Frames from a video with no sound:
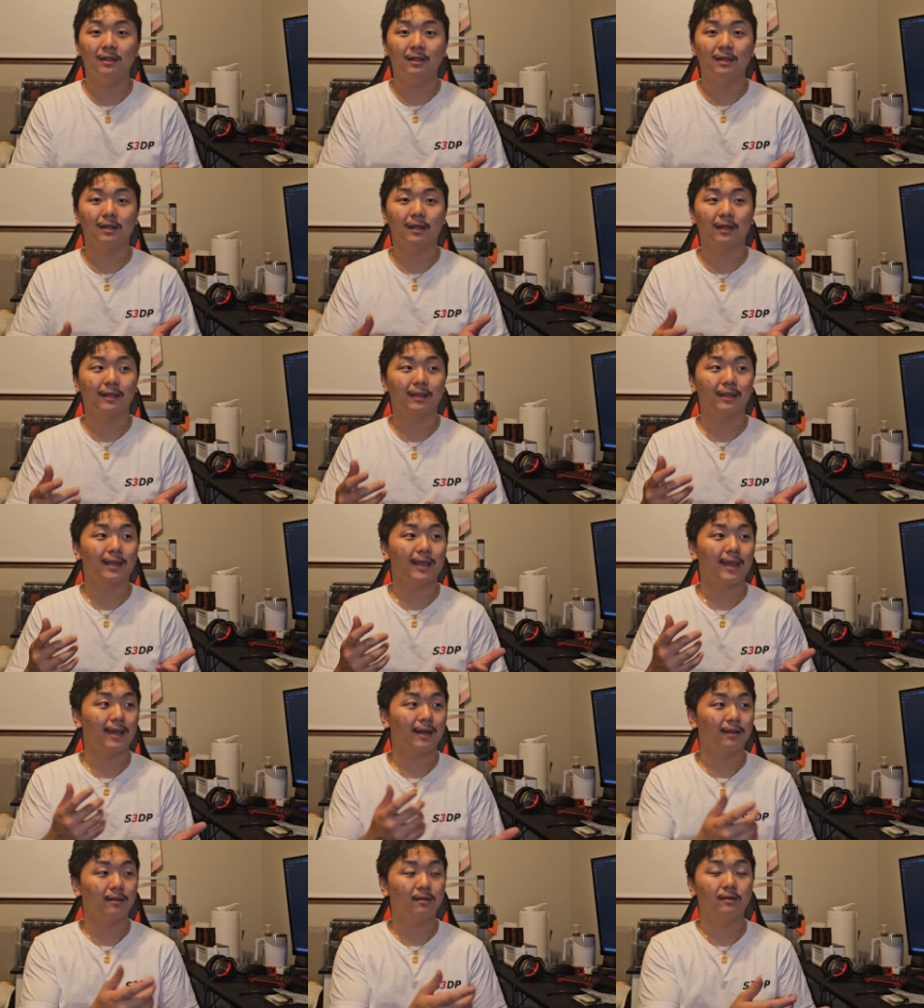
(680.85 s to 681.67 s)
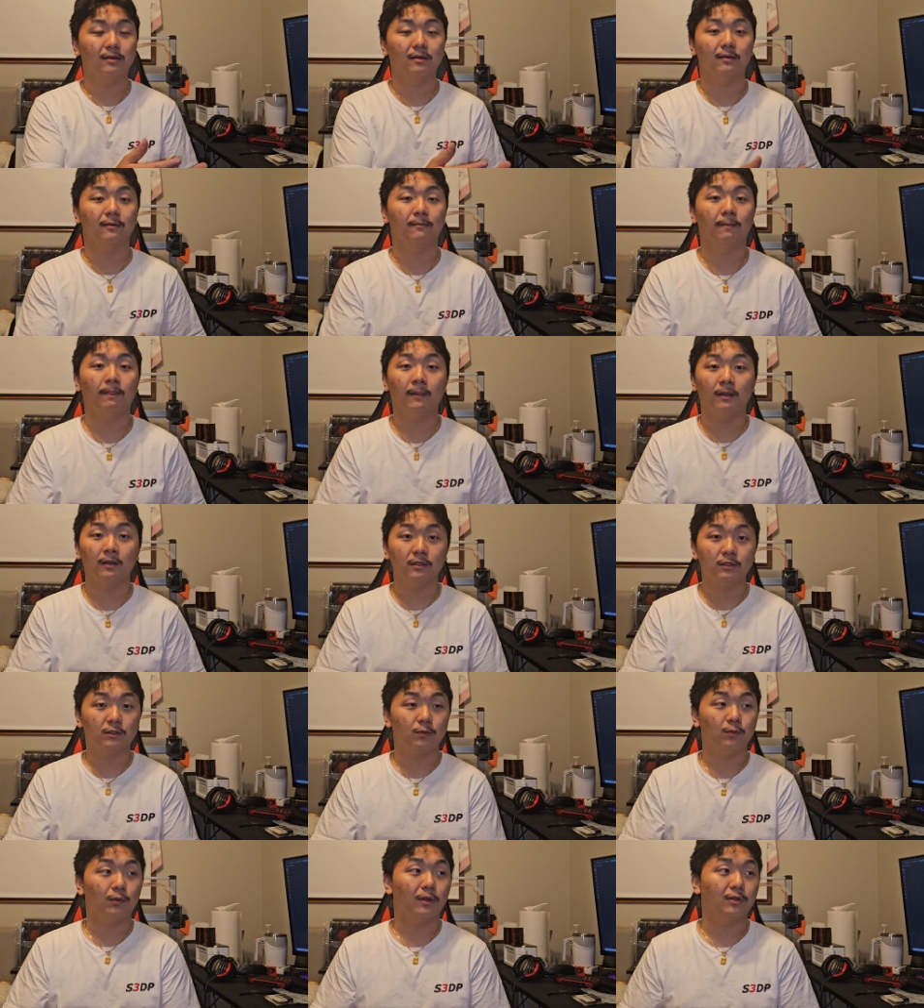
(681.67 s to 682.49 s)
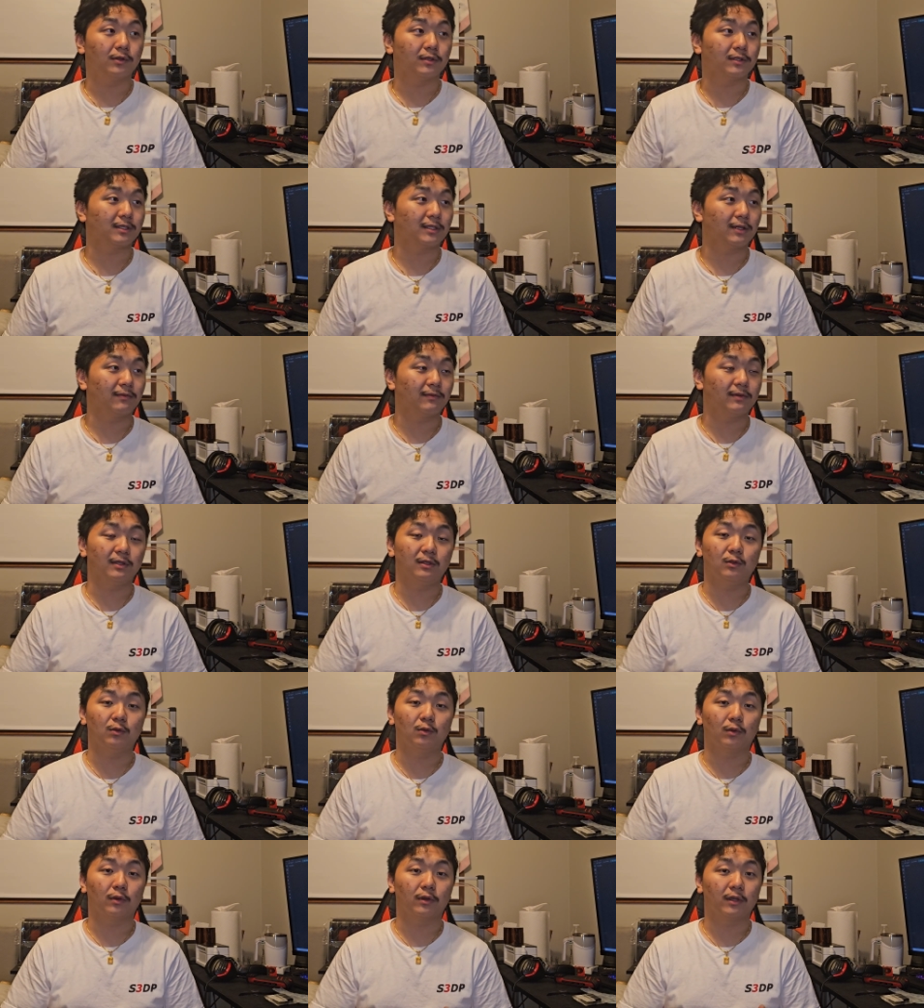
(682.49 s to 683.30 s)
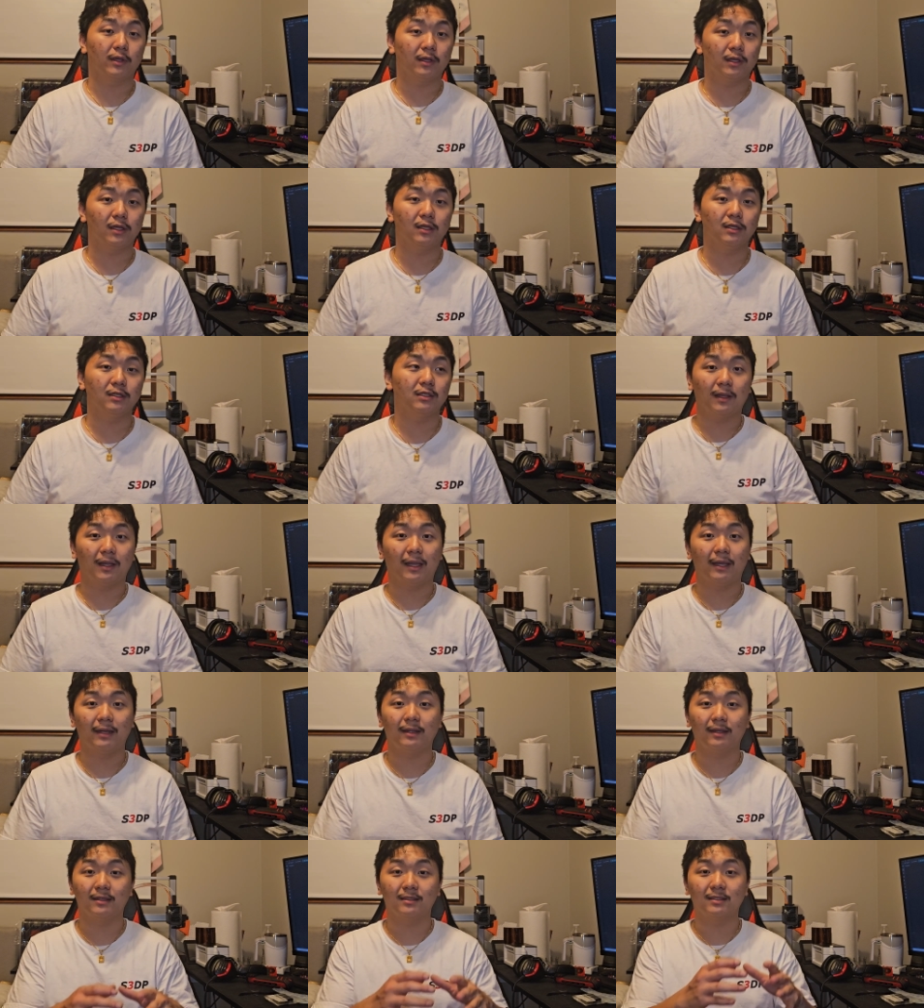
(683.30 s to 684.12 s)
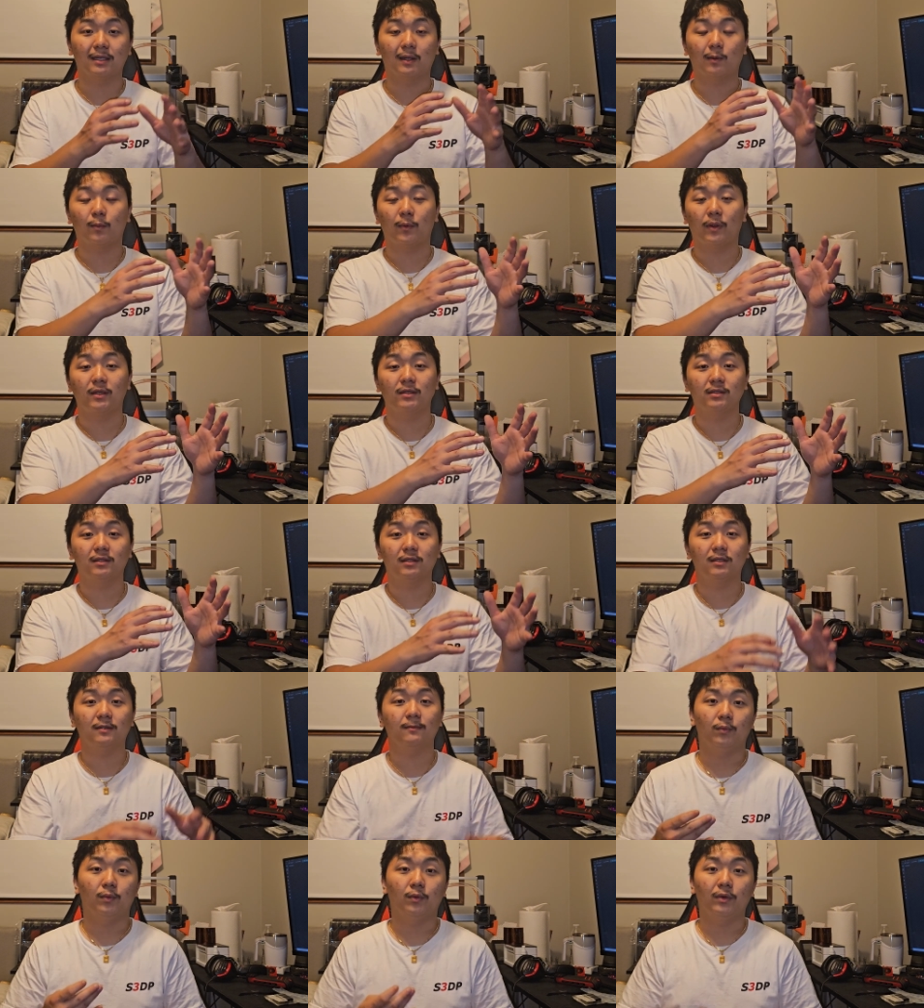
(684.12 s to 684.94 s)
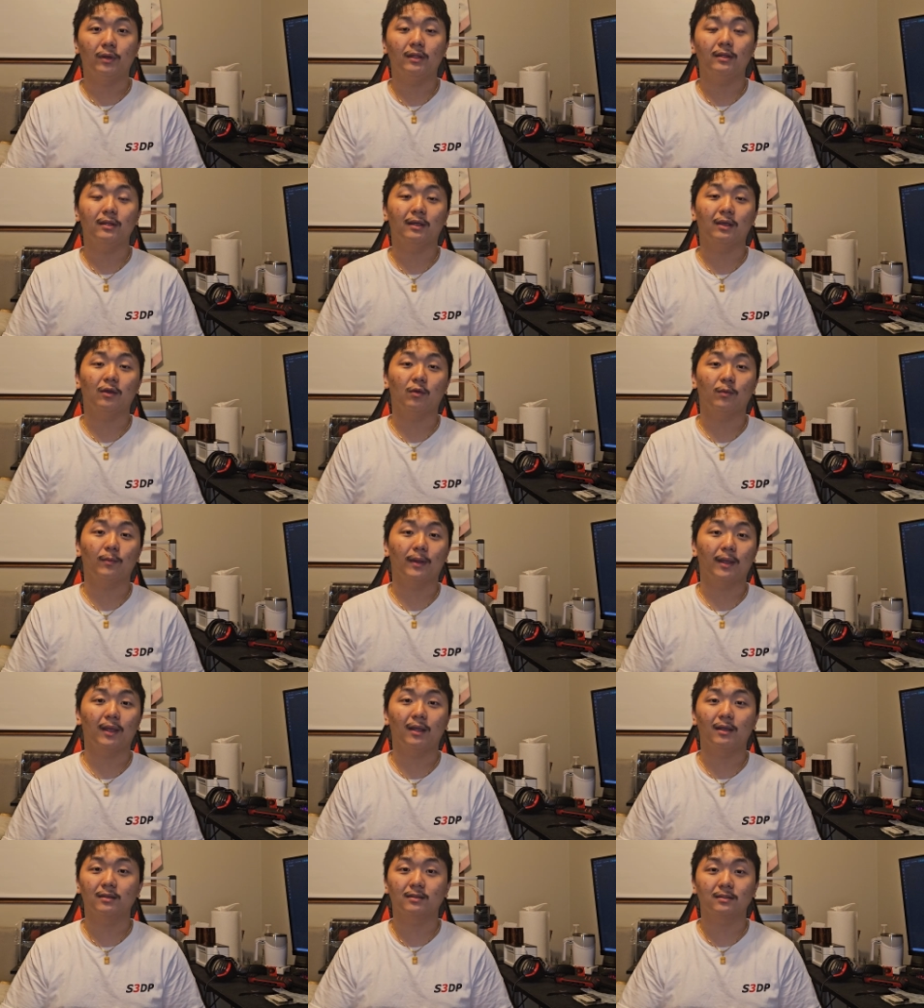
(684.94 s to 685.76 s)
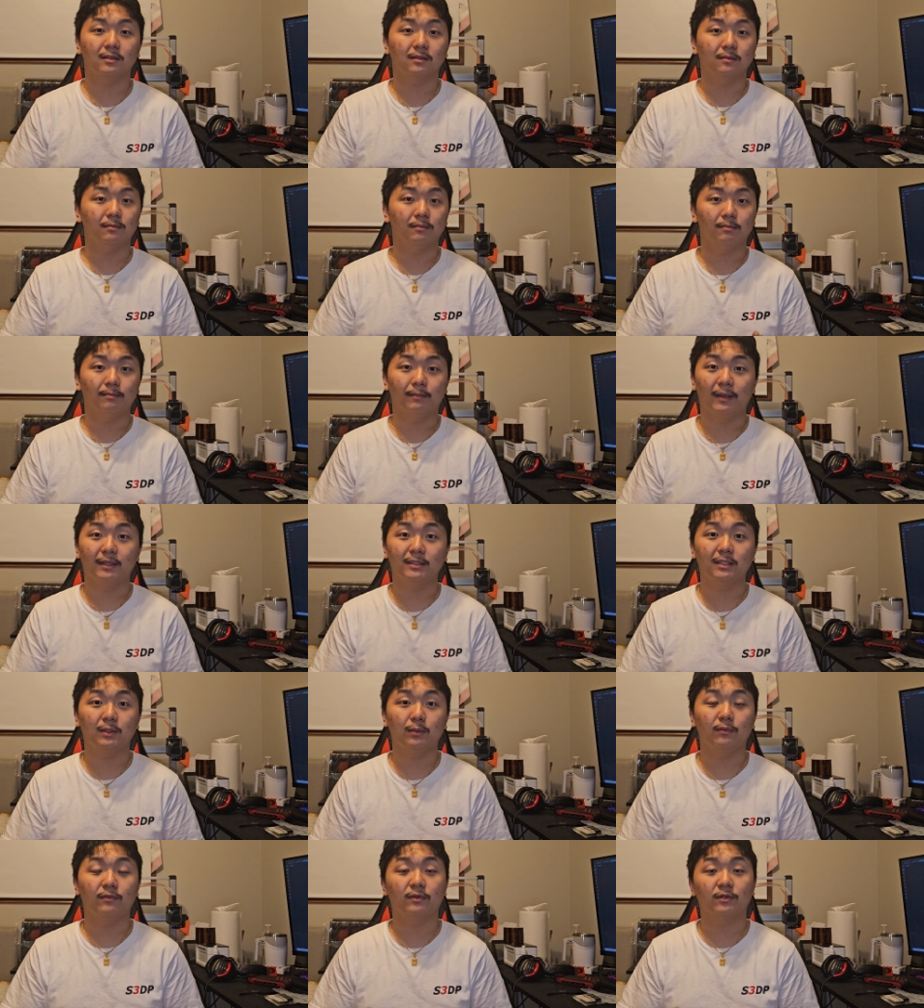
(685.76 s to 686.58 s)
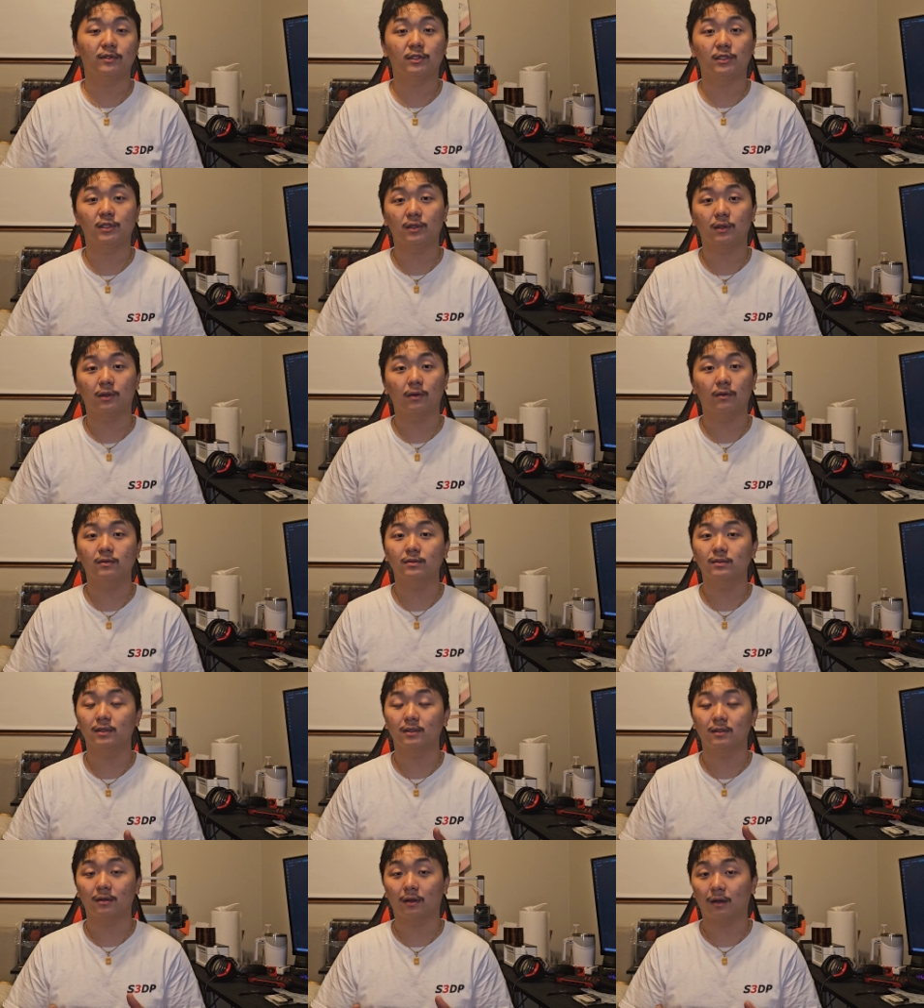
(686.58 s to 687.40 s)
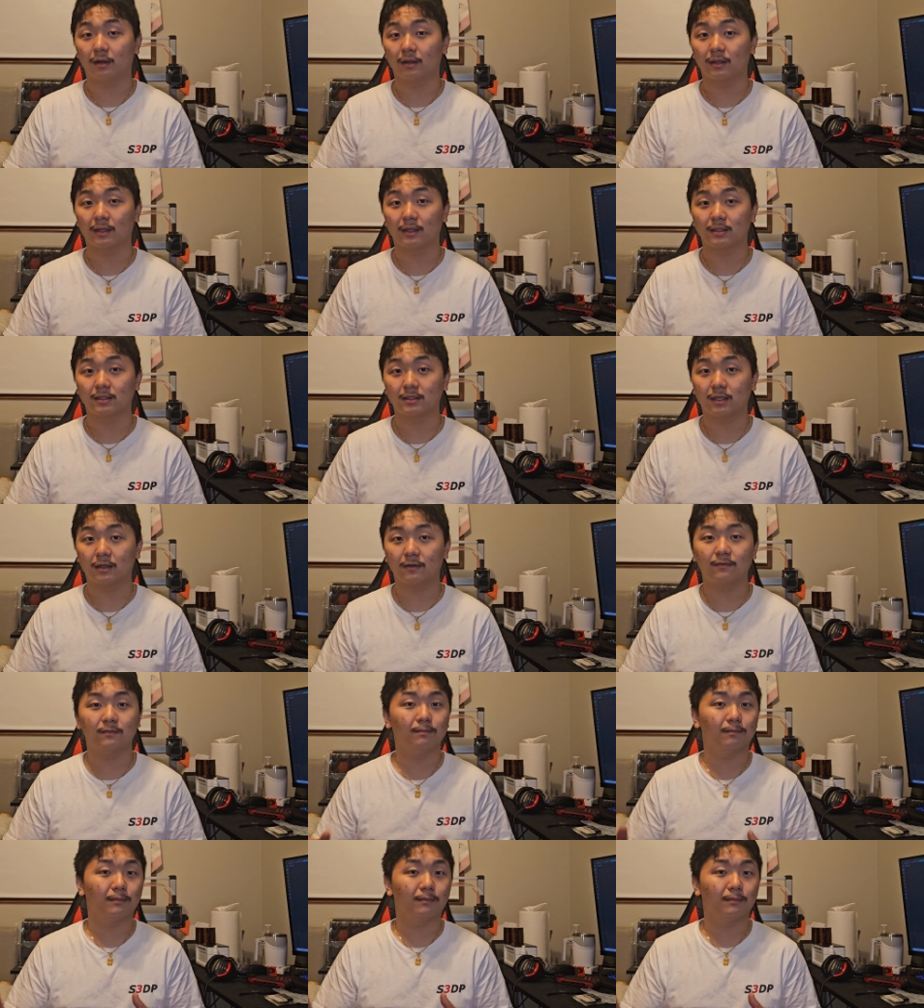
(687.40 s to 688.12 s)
like adding the two hundred seventy door hinge, adding a top razor, routing the K one Max, messing with the G codes and all that stuff,